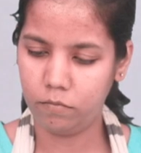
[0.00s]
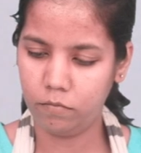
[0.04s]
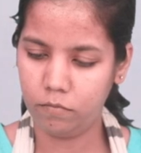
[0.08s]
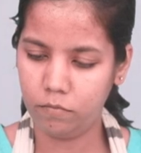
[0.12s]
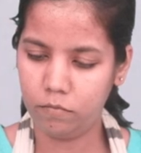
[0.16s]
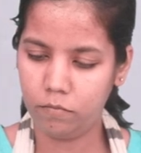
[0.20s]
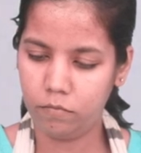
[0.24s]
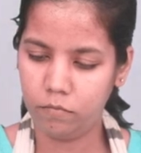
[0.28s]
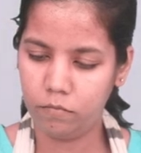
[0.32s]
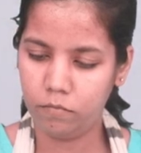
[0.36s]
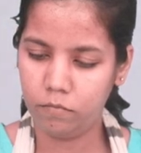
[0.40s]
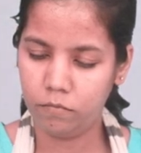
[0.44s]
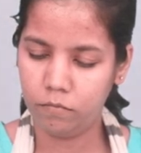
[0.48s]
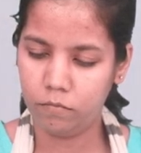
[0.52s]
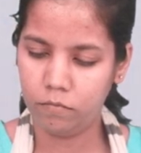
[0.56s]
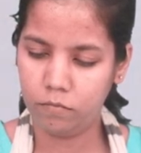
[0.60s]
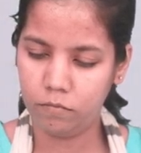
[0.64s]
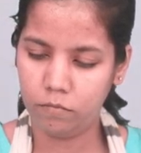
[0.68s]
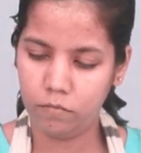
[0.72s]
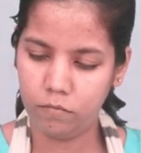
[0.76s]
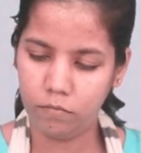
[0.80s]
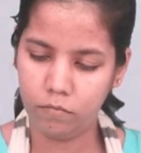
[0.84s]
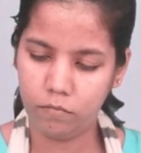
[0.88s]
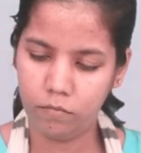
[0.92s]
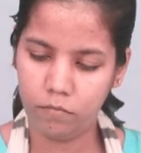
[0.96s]

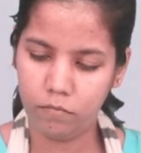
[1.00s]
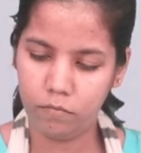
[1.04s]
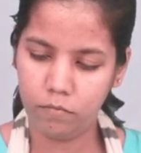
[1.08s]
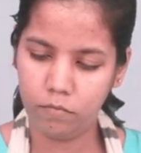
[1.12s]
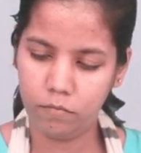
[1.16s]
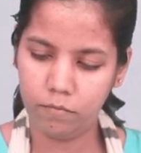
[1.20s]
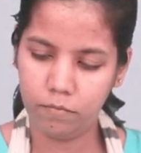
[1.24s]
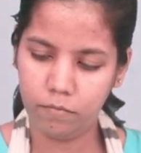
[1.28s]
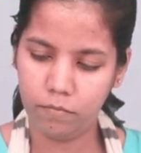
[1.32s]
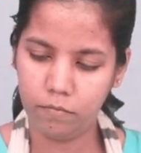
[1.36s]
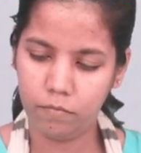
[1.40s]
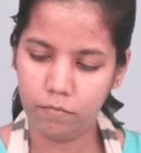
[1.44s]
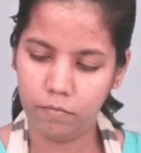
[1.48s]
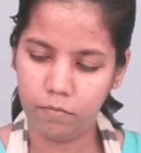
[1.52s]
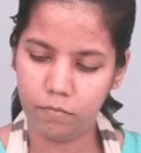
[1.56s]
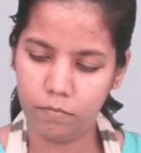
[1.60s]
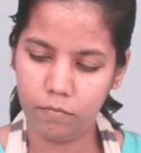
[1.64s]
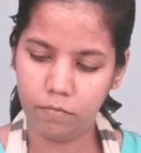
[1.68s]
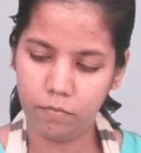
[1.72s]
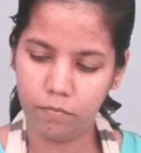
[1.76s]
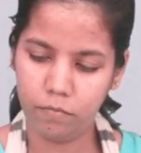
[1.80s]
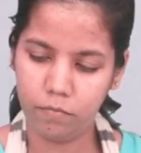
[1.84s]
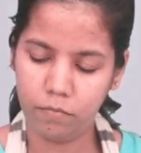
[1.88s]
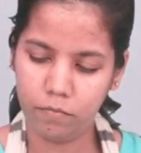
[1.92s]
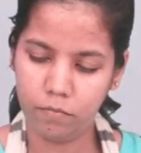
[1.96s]

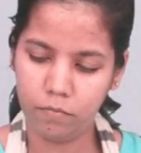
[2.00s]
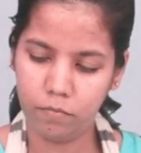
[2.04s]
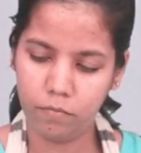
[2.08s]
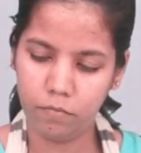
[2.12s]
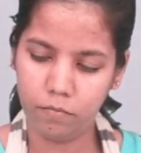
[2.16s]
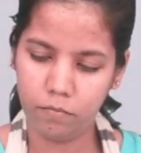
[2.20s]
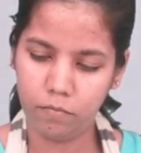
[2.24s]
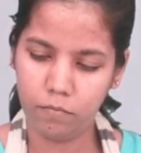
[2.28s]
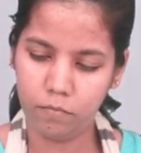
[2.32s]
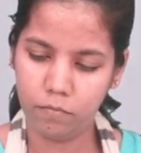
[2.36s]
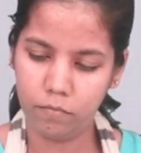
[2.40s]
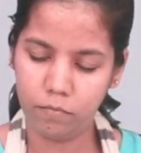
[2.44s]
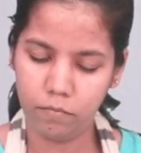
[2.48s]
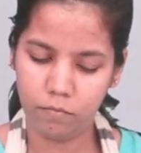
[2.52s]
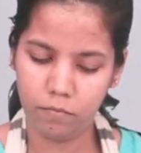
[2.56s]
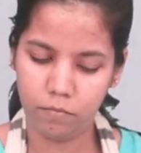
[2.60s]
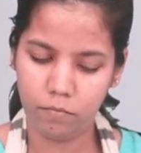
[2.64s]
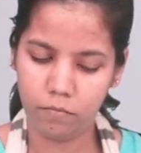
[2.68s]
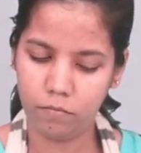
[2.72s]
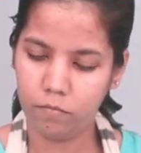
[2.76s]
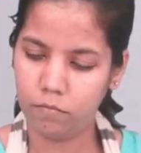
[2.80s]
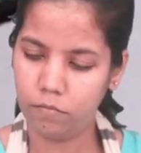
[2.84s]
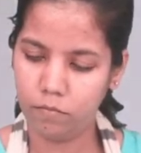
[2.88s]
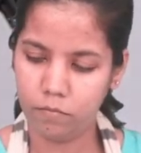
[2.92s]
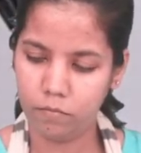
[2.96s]

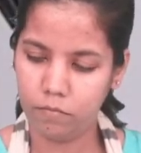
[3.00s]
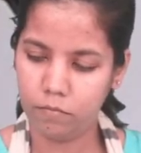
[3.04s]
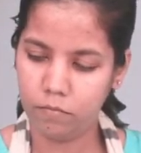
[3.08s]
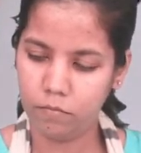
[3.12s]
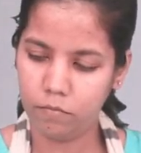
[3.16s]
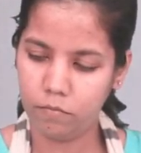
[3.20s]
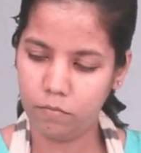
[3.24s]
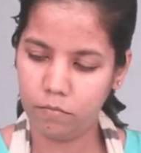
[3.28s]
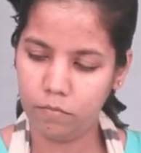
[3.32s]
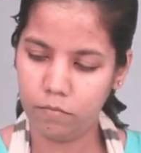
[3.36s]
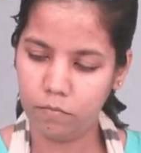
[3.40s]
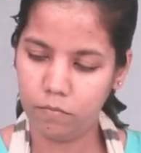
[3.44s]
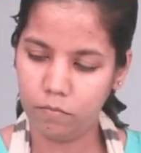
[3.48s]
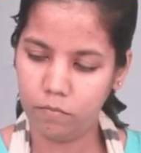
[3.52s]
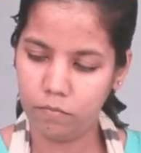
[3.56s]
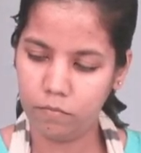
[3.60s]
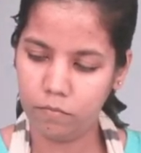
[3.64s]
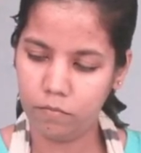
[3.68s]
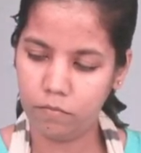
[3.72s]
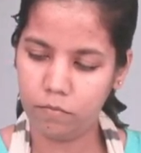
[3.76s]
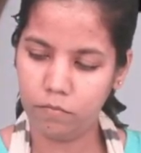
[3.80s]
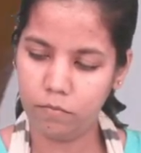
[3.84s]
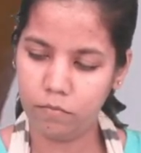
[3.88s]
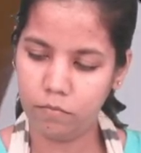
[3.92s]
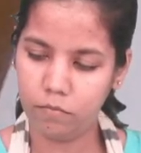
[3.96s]

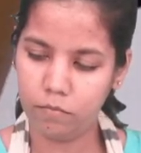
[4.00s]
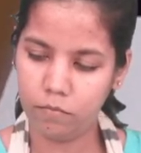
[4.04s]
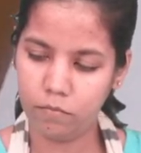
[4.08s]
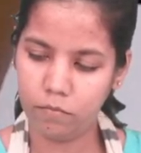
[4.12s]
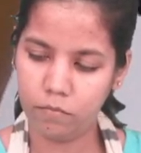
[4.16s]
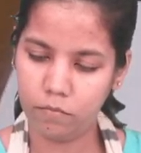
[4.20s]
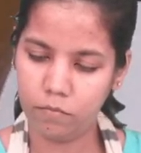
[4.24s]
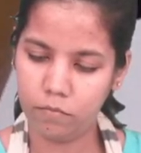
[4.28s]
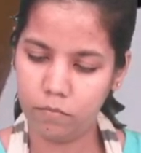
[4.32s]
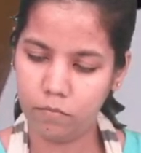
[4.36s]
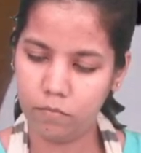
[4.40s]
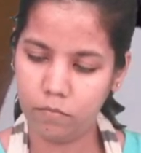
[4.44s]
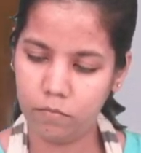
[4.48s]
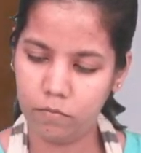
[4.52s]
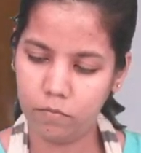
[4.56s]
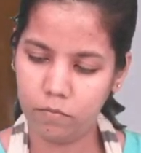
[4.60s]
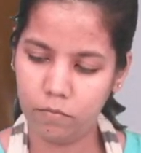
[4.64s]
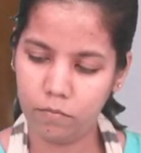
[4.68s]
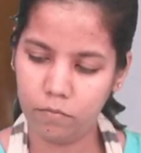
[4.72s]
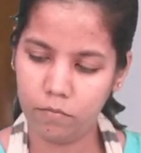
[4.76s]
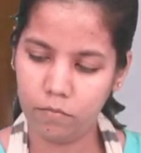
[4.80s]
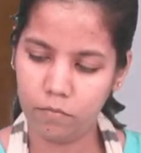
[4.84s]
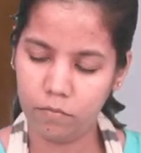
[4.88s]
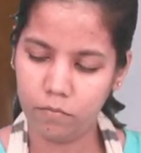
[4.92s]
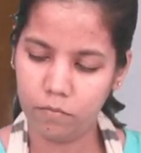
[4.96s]

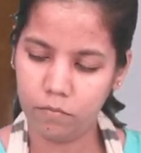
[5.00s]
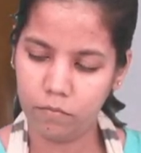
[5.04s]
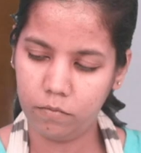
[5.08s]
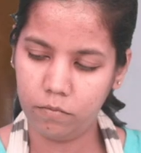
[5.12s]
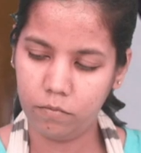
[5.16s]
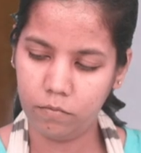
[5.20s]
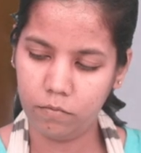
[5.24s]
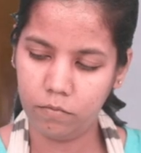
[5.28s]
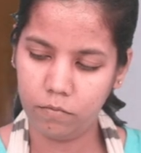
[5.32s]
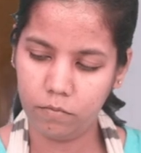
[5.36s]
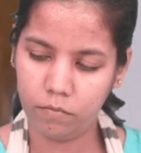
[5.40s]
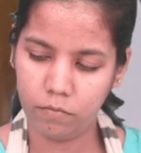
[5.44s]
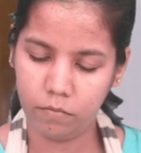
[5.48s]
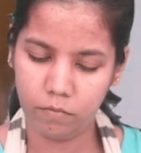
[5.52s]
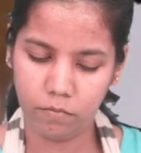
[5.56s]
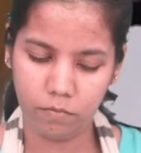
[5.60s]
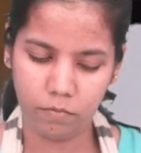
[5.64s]
(no one is talking)